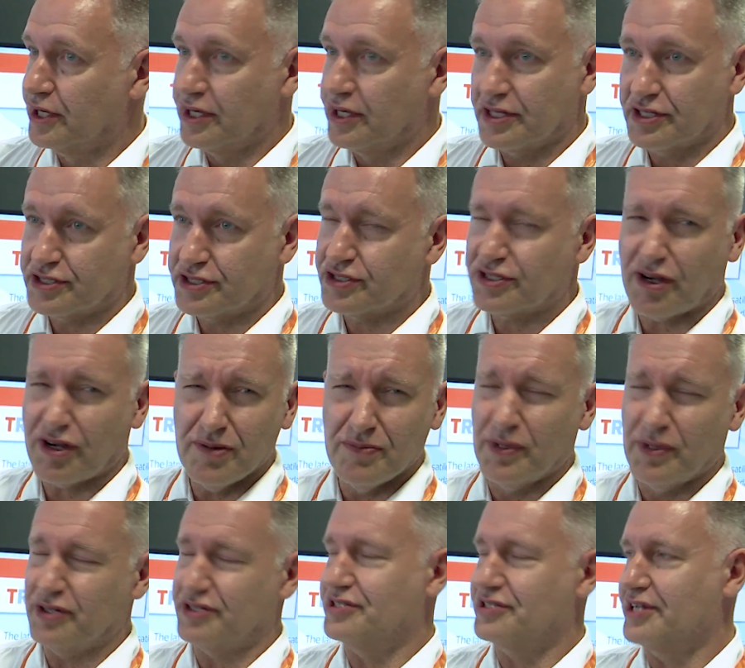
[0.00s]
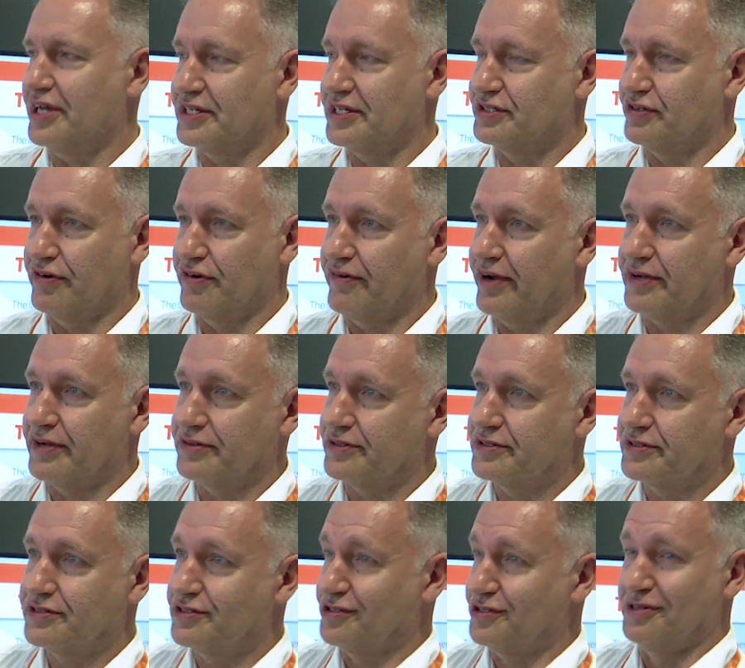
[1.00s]
There's so much data around,
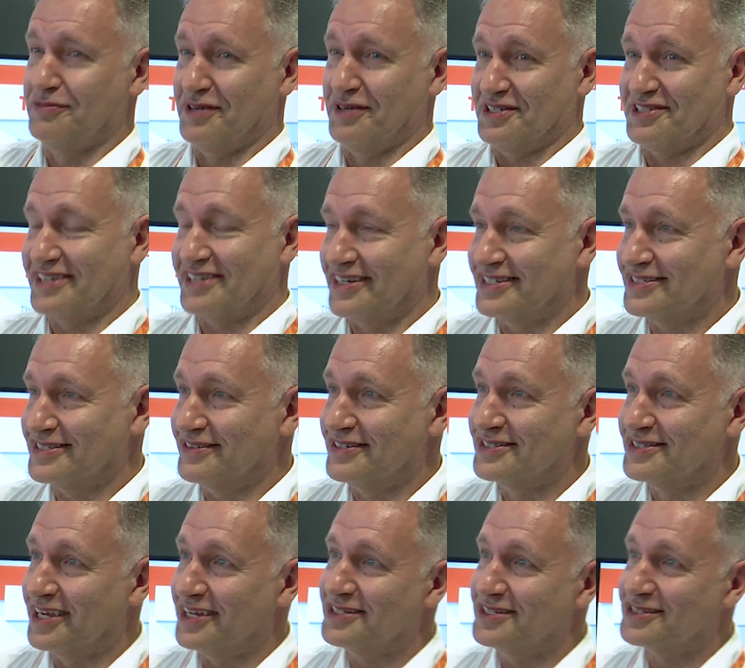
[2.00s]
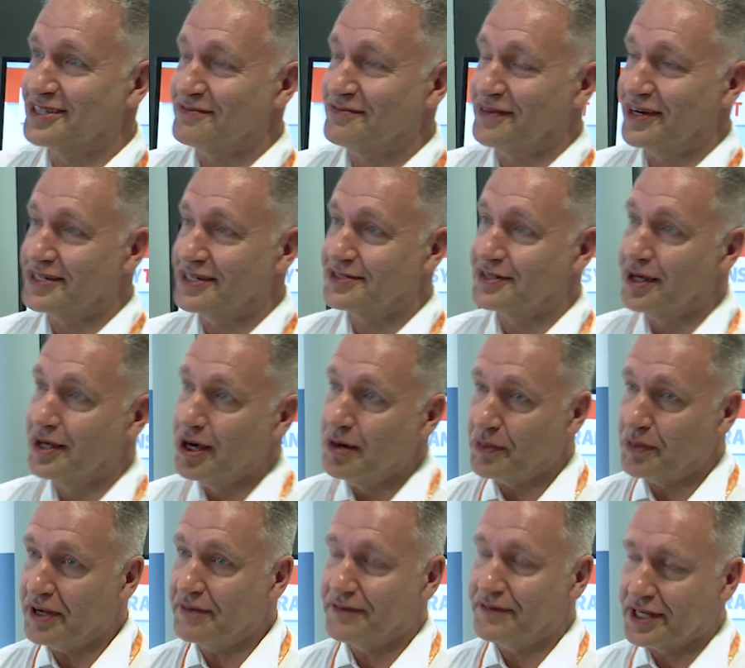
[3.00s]
too much data in some ways,
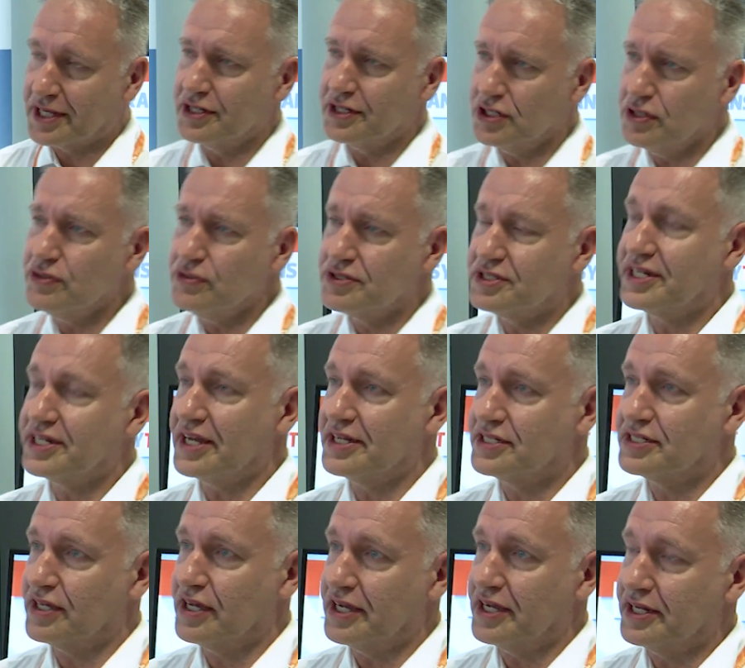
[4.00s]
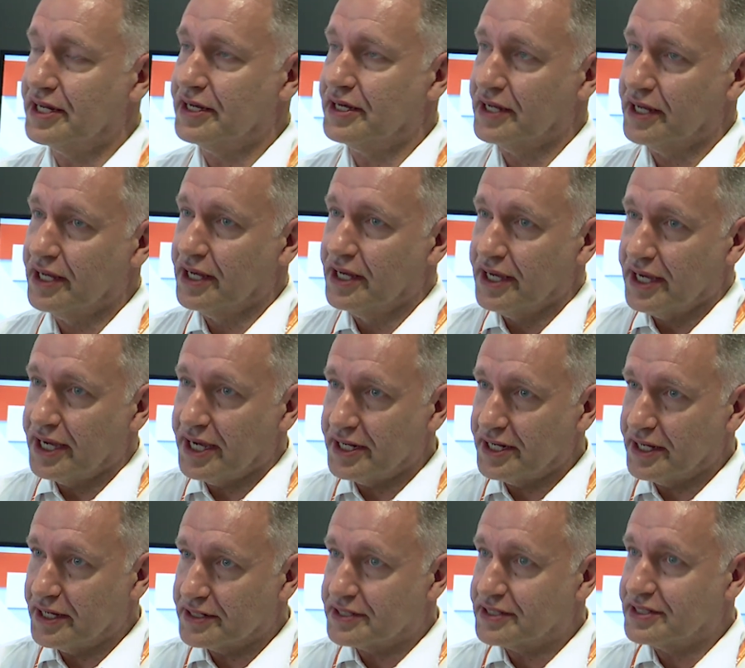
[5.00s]
but if you can use data in
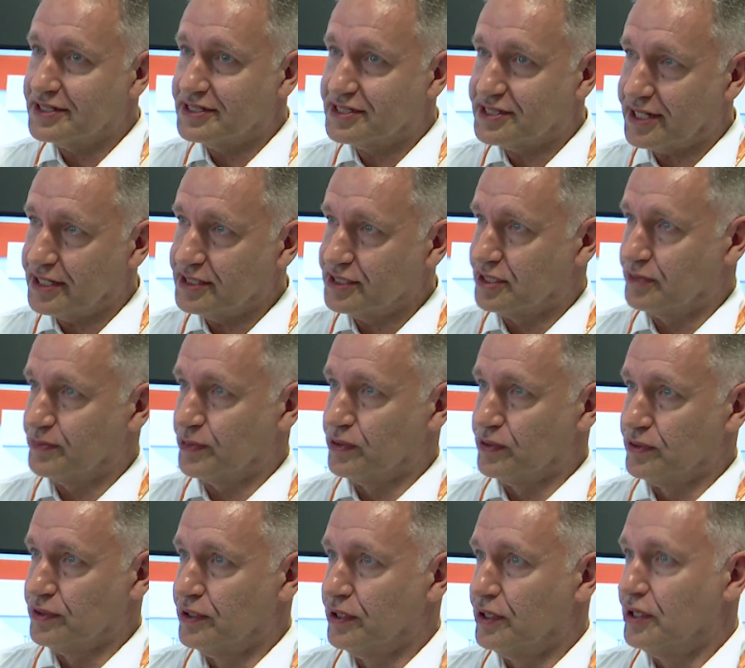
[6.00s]
a sensible,